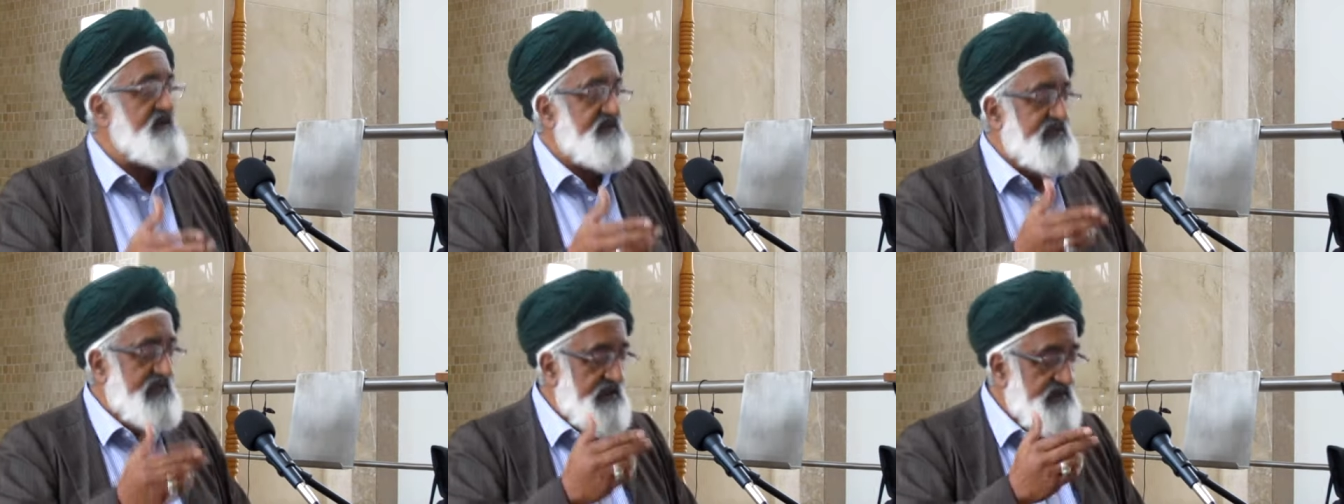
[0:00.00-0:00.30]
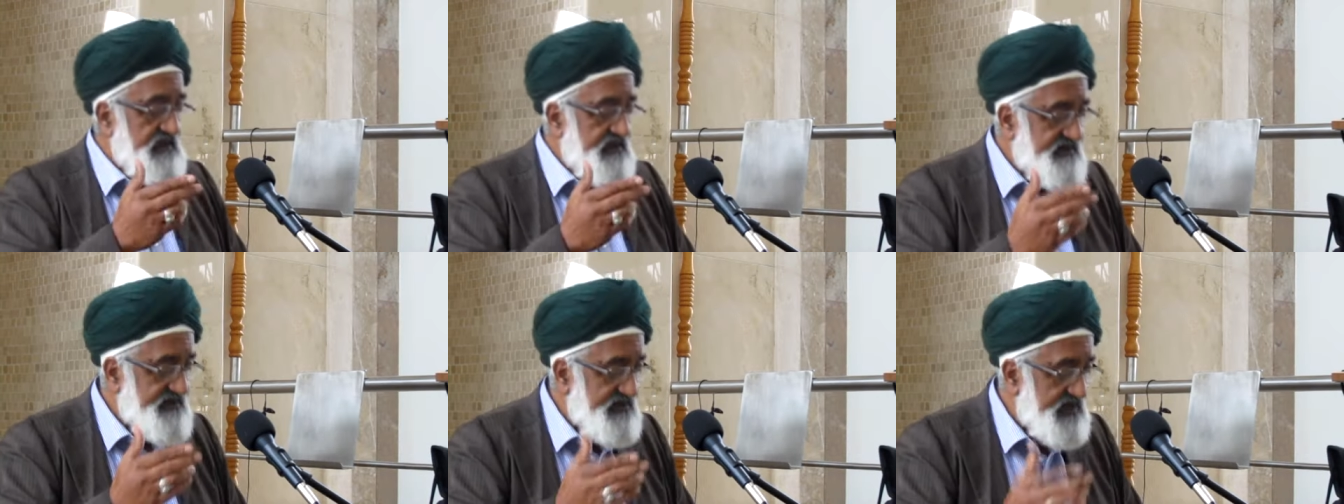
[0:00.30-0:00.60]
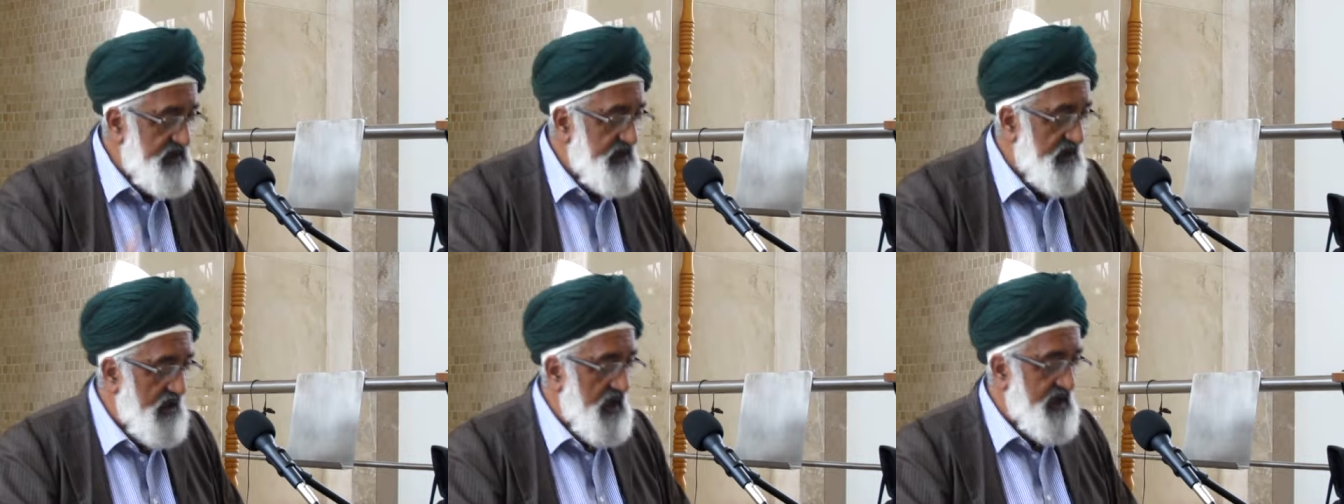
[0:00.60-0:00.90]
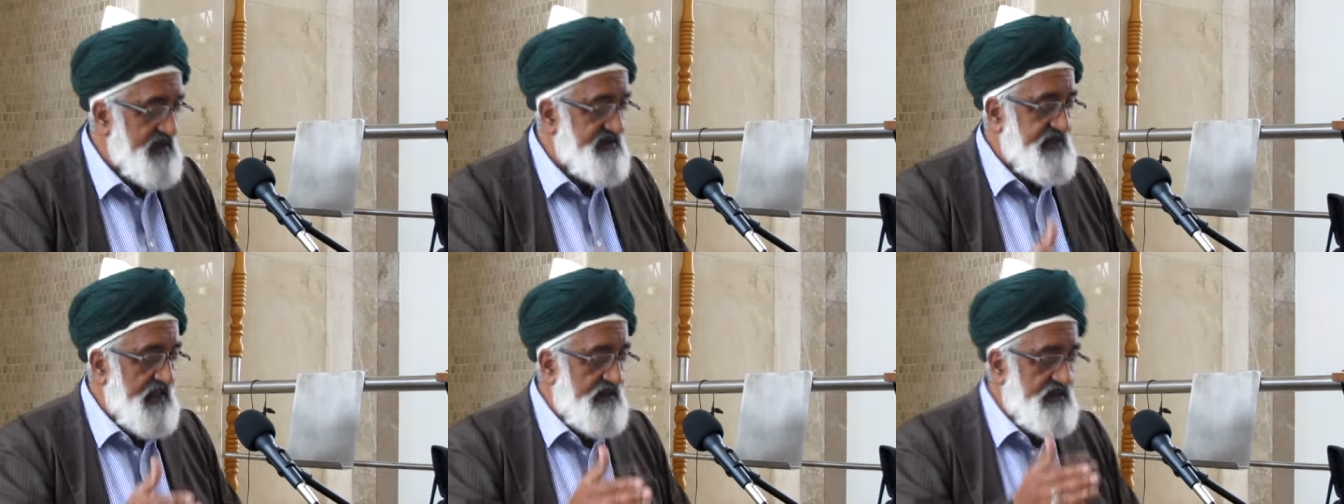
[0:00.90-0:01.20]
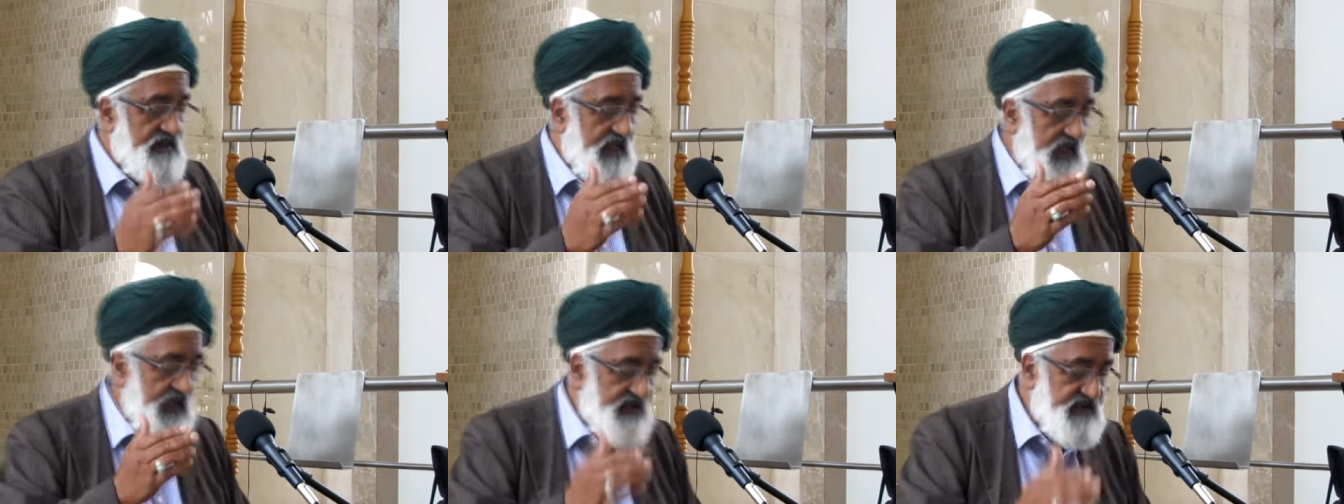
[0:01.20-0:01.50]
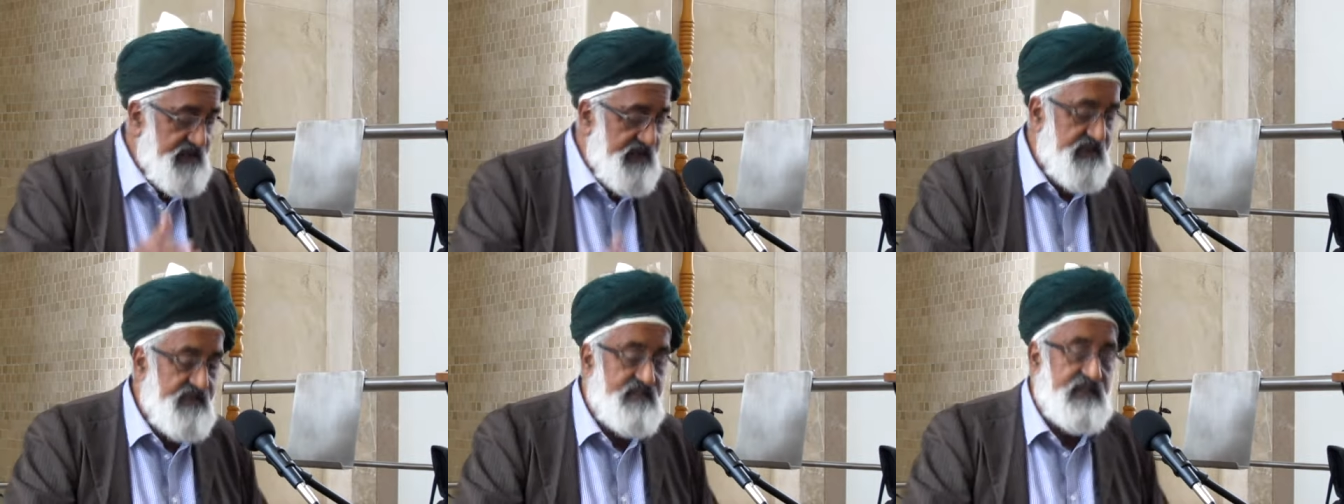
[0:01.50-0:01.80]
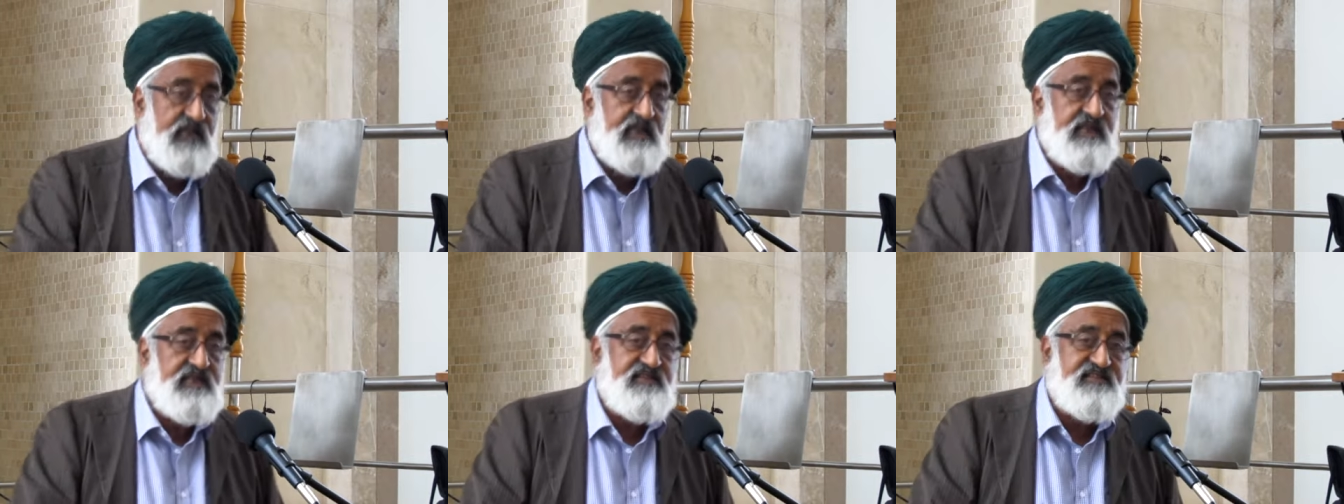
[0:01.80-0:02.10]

he studied seerah, he studied hadith,